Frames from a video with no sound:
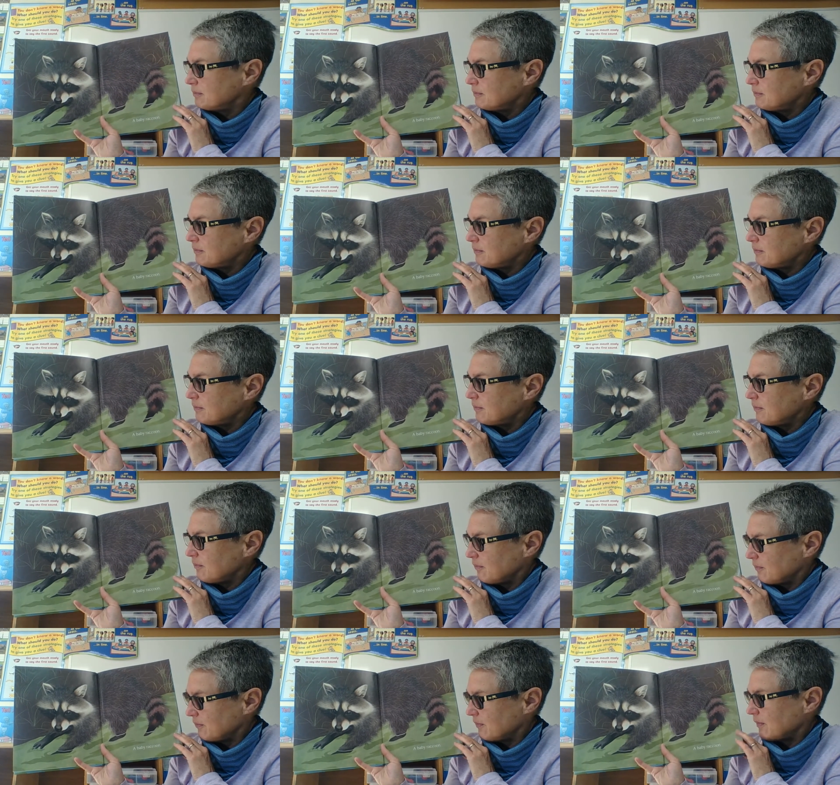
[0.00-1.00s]

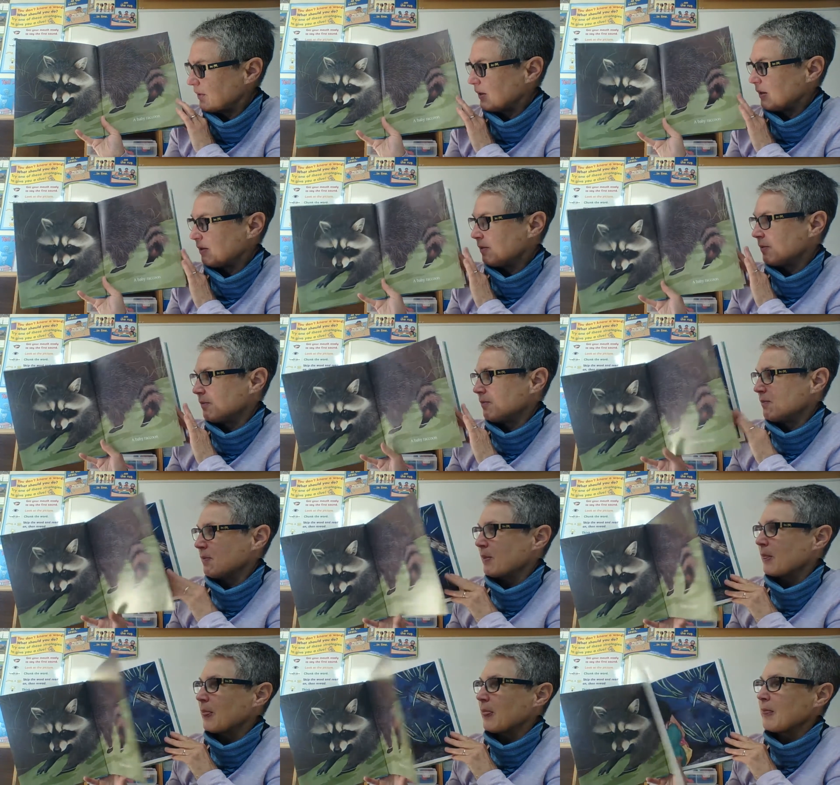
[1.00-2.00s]

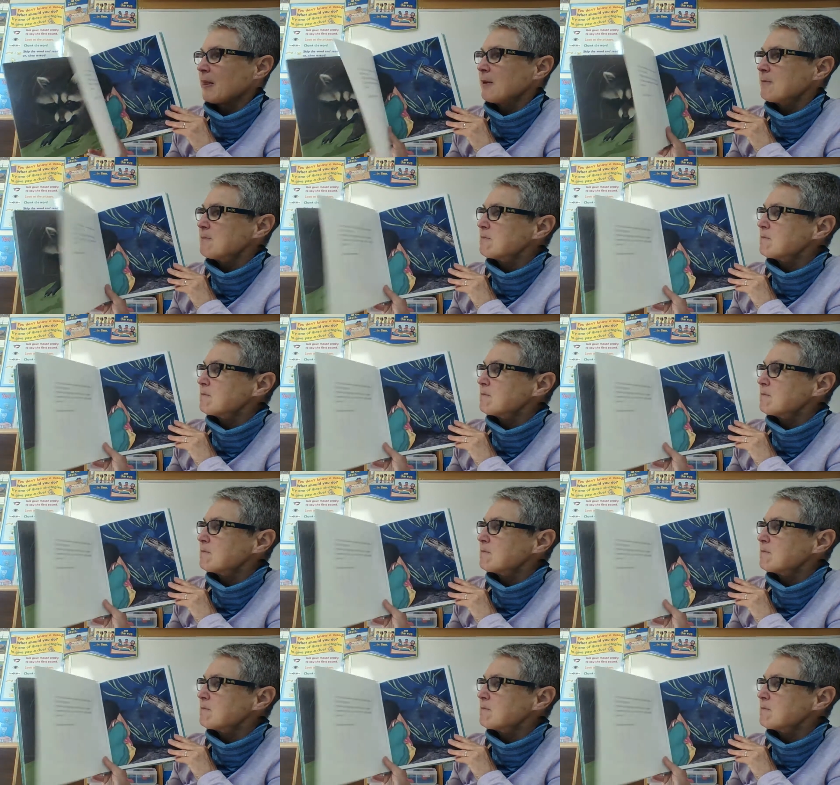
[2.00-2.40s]
No one is speaking in this clip.